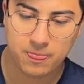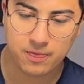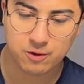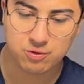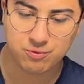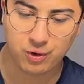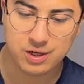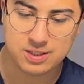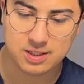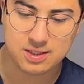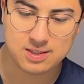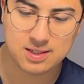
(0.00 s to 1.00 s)
And there's
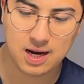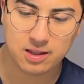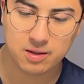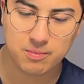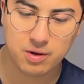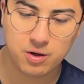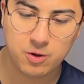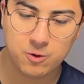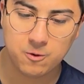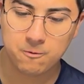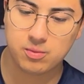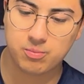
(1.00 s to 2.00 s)
voice in silent
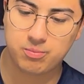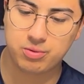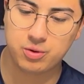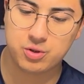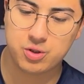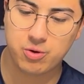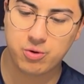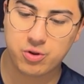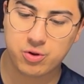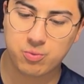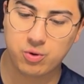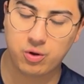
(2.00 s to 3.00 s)
mode.
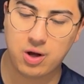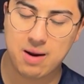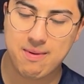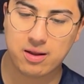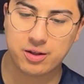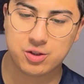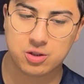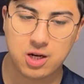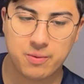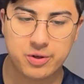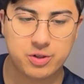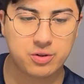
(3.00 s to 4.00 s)
Bluetooth will automatically turn
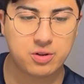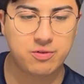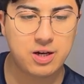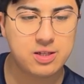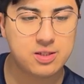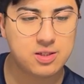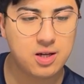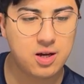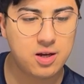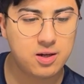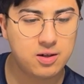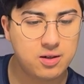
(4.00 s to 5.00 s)
on when you turn the device
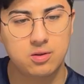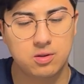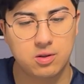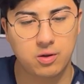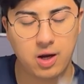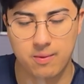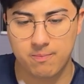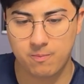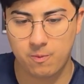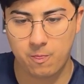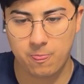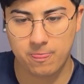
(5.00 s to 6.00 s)
on. Okay,
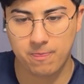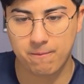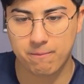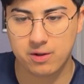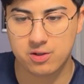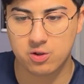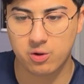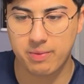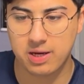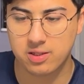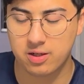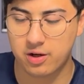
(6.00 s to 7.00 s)
so we
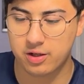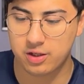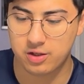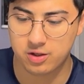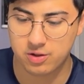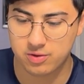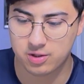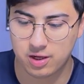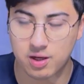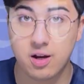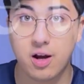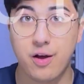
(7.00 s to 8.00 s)
basically know how to use
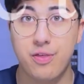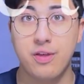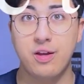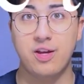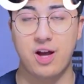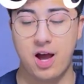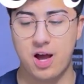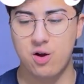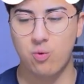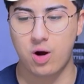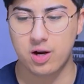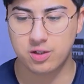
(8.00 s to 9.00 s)
it. I think I
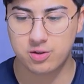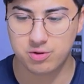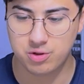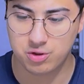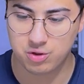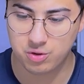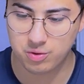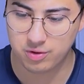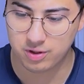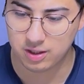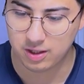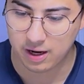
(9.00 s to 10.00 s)
want to do
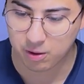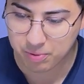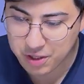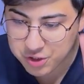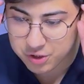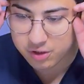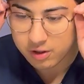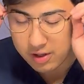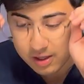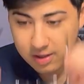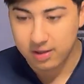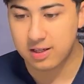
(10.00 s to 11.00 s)
the air pressure,
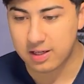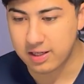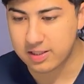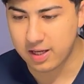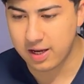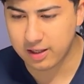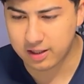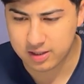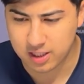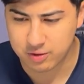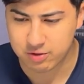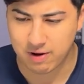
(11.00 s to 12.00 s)
heat, and
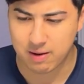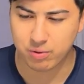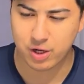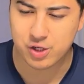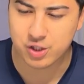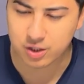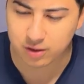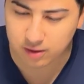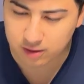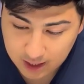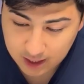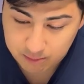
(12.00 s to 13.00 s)
continuous vibration,
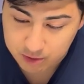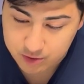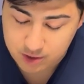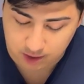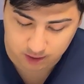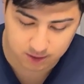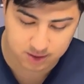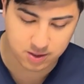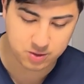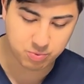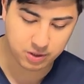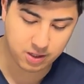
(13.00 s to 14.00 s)
and music. That
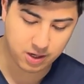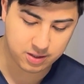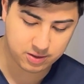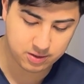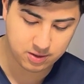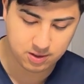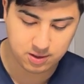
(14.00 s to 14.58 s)
sounds pretty nice.